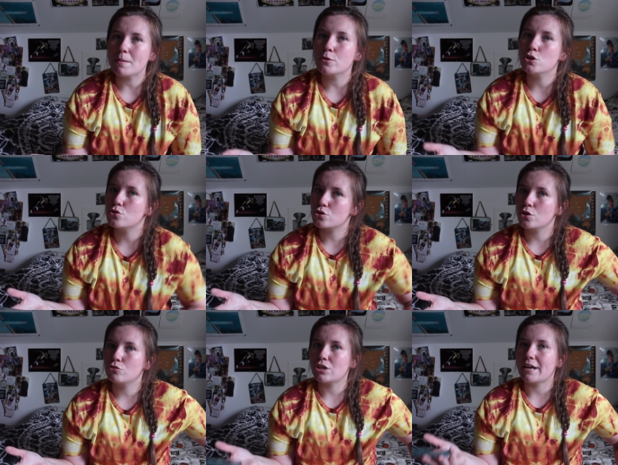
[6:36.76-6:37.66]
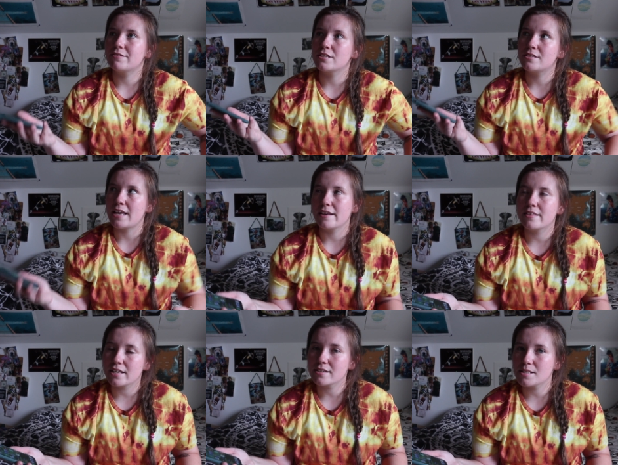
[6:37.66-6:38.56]
use Google Drive to send
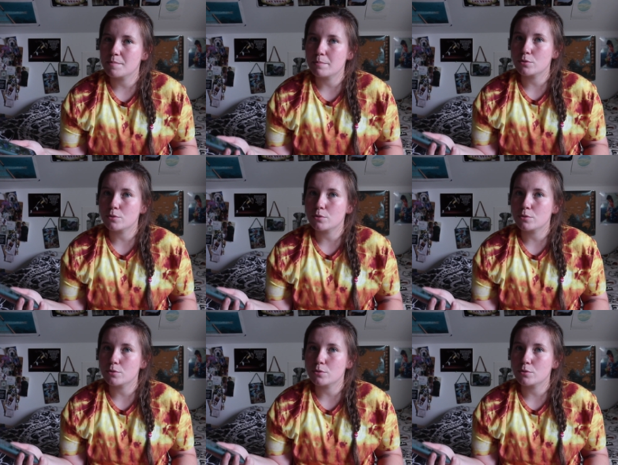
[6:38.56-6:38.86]
things to people,